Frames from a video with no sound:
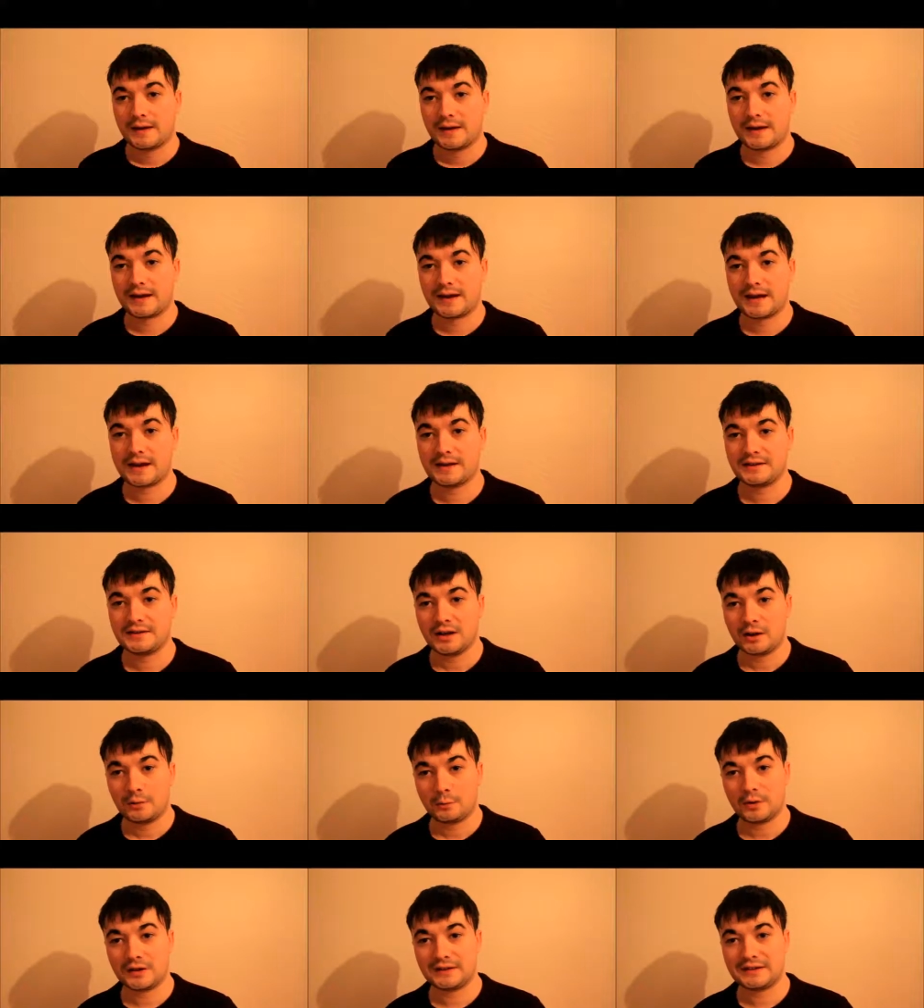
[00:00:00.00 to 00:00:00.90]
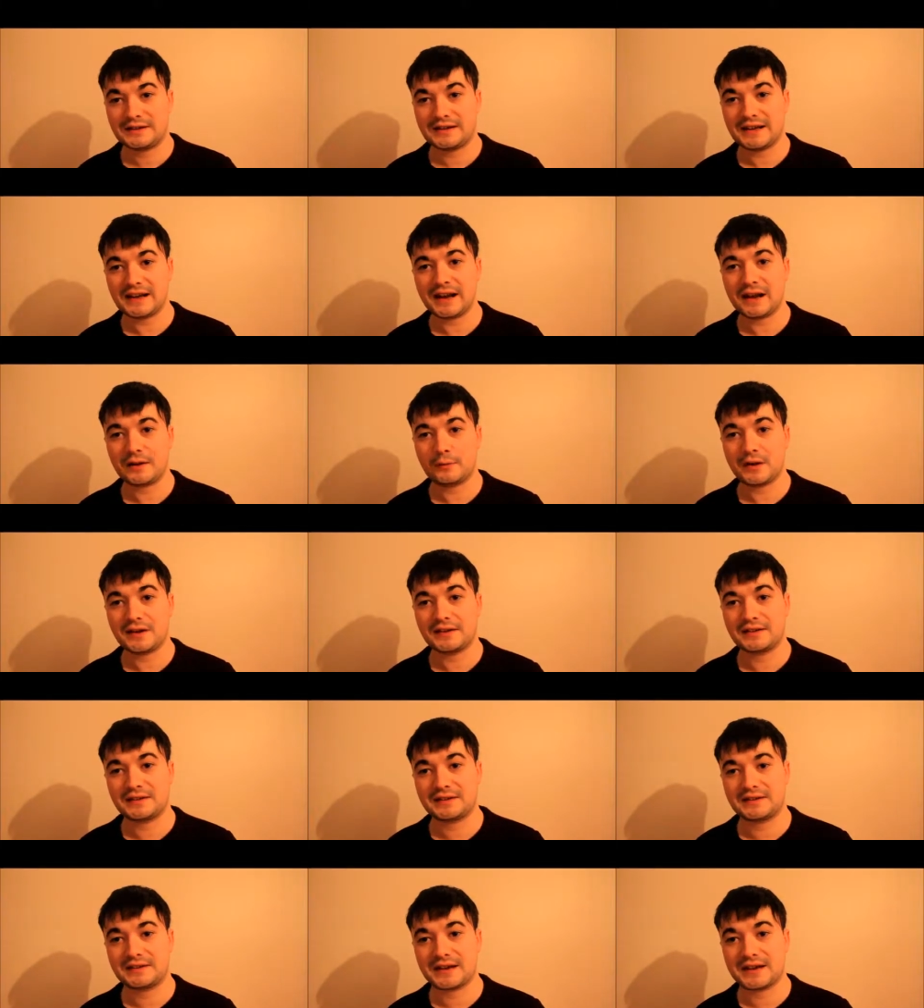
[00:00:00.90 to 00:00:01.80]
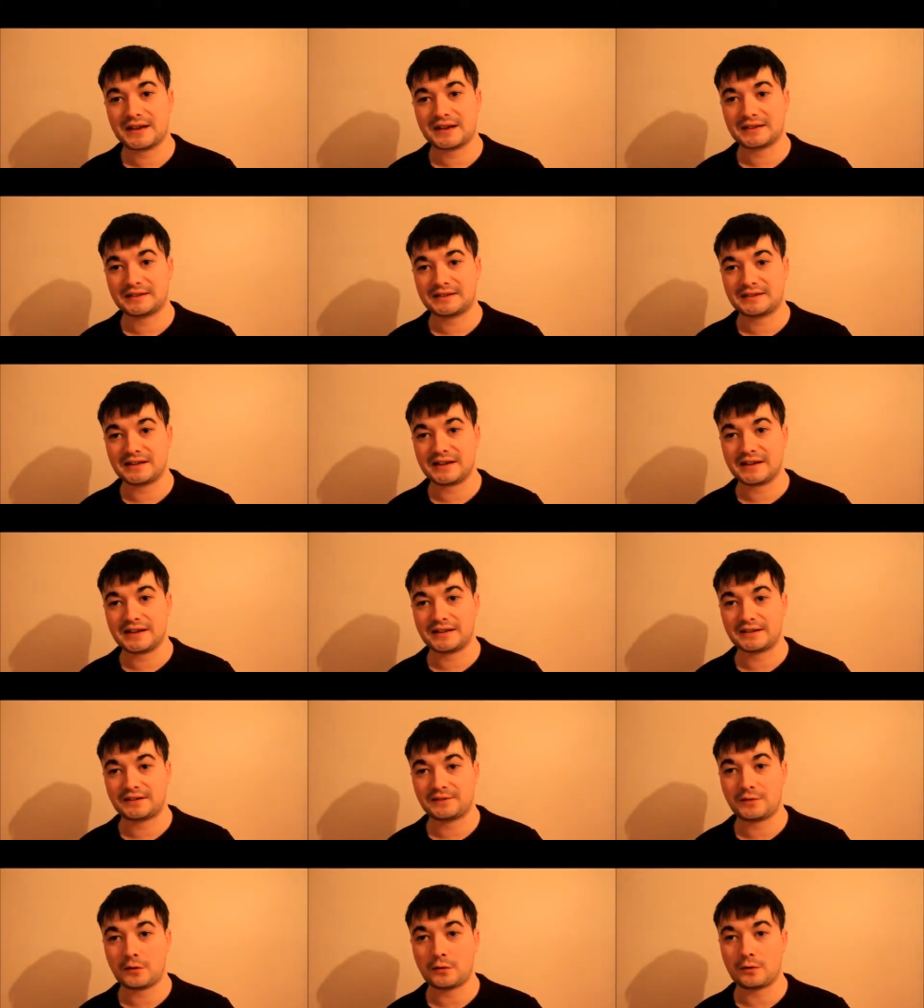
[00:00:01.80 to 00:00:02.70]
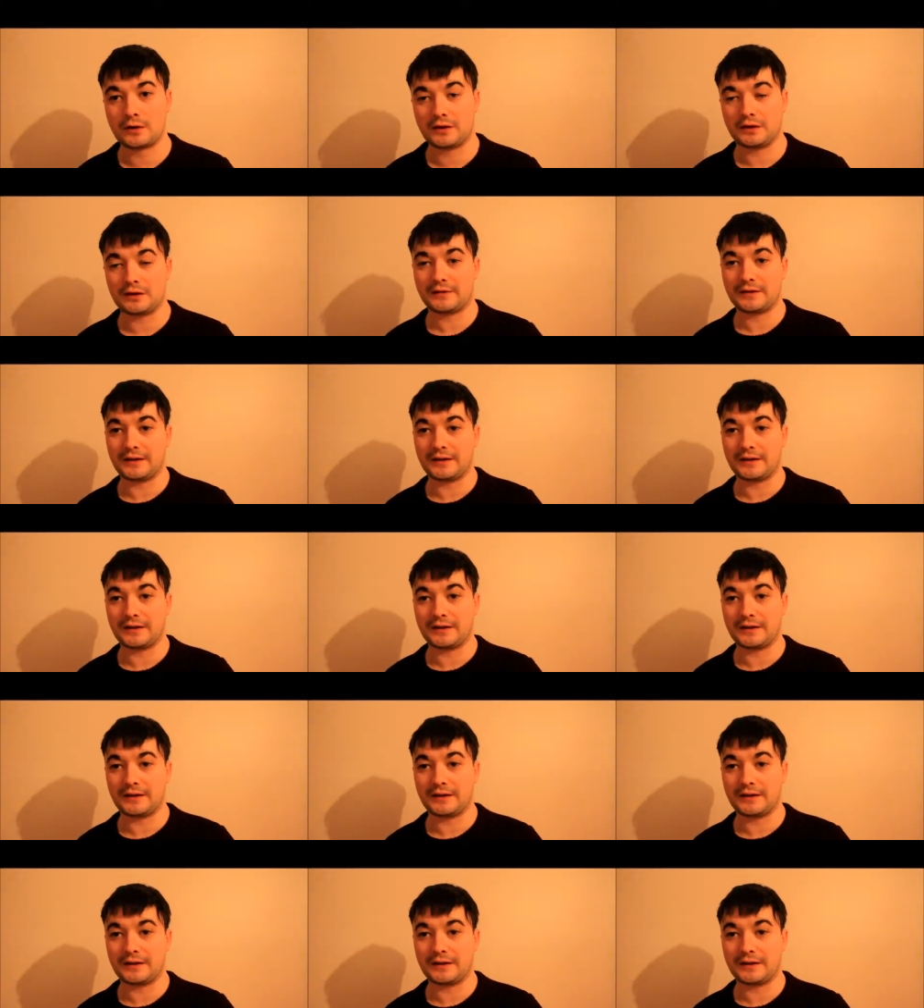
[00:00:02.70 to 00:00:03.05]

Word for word: Hey guys, well today I went to see Insidious 4,